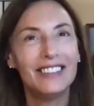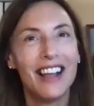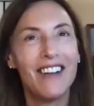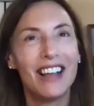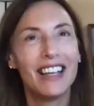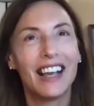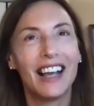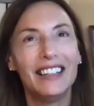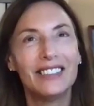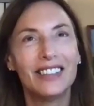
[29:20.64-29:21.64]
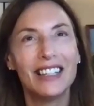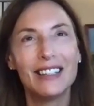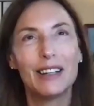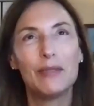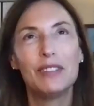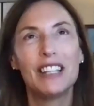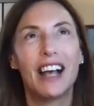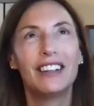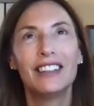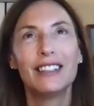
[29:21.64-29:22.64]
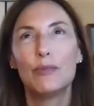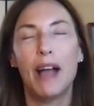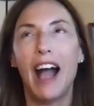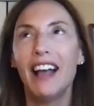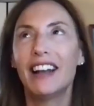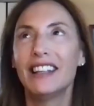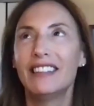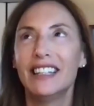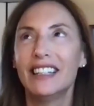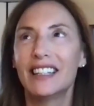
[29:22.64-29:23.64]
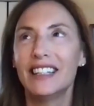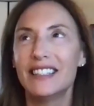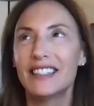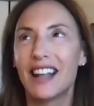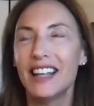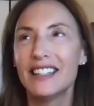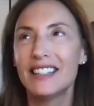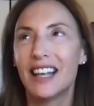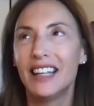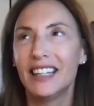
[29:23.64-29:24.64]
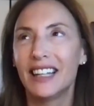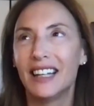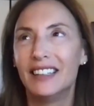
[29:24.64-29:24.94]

know. I don't think it's an upset. I don't think it's bad. I think it's nice. I